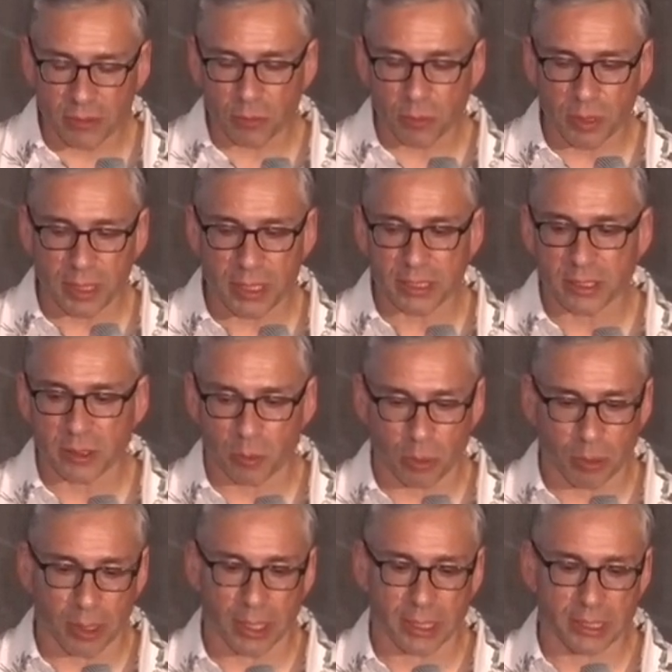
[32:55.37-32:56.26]
really
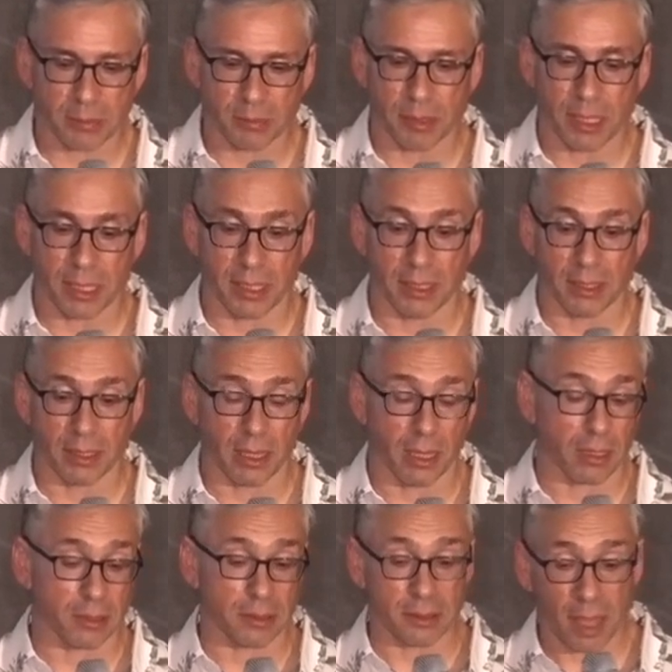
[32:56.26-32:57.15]
surprised me
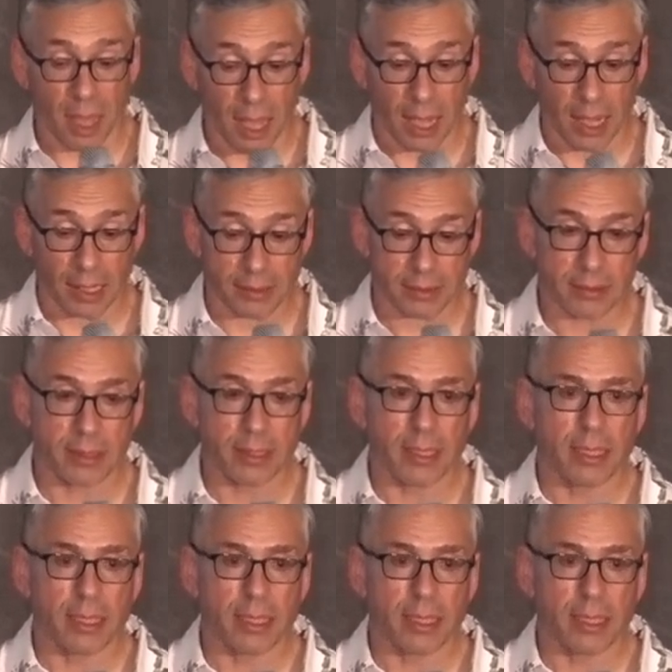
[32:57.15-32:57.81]
a lot